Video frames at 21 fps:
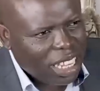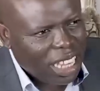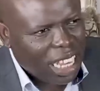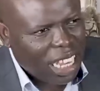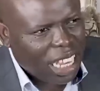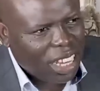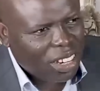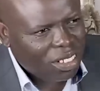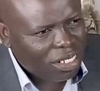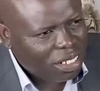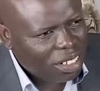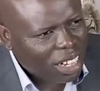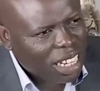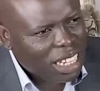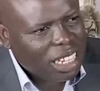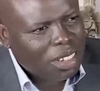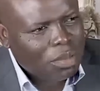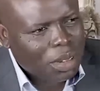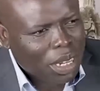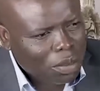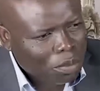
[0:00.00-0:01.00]
I would
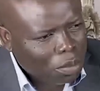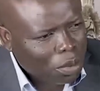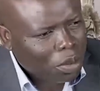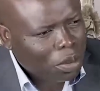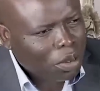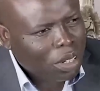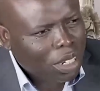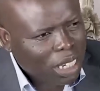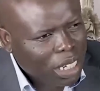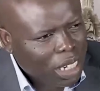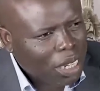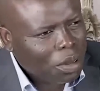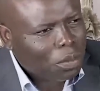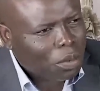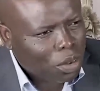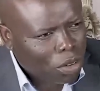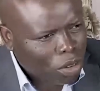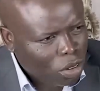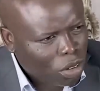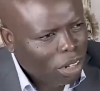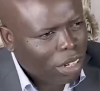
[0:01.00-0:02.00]
rather my boy keep
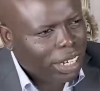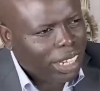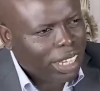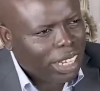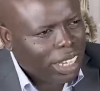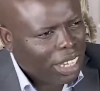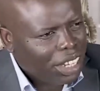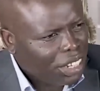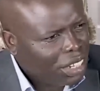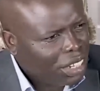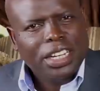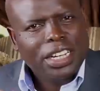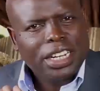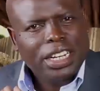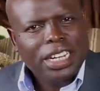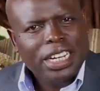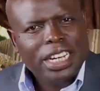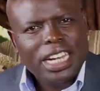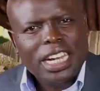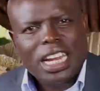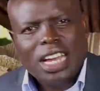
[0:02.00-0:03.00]
crawling,
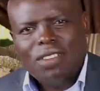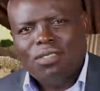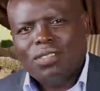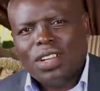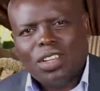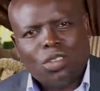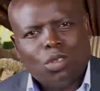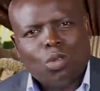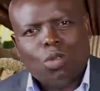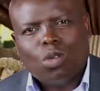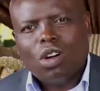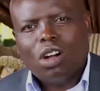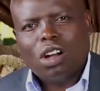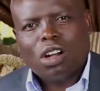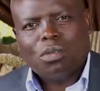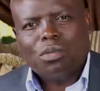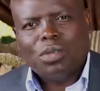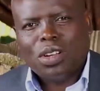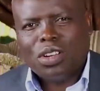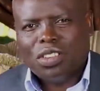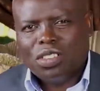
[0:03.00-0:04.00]
never to
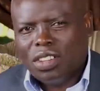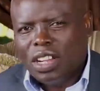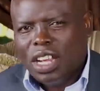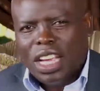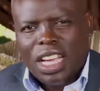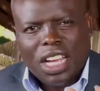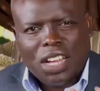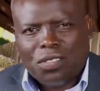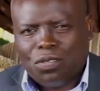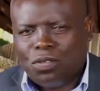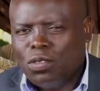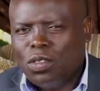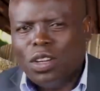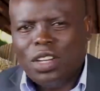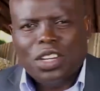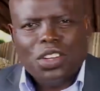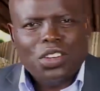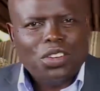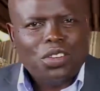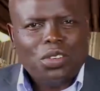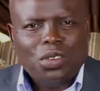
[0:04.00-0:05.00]
walk because has
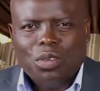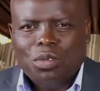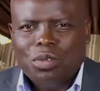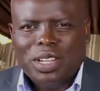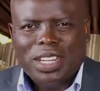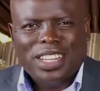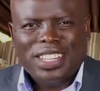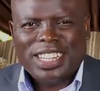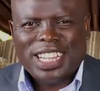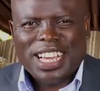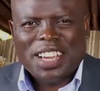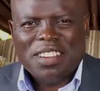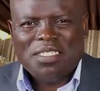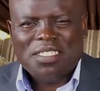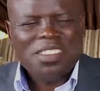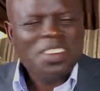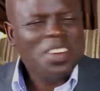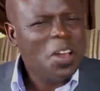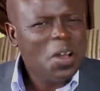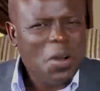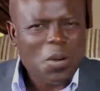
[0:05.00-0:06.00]
fallen too many
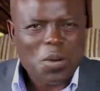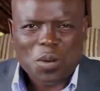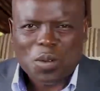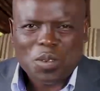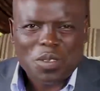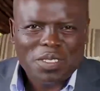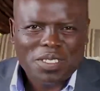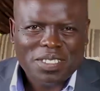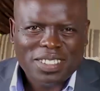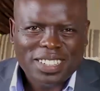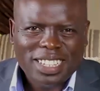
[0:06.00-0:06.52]
times. No.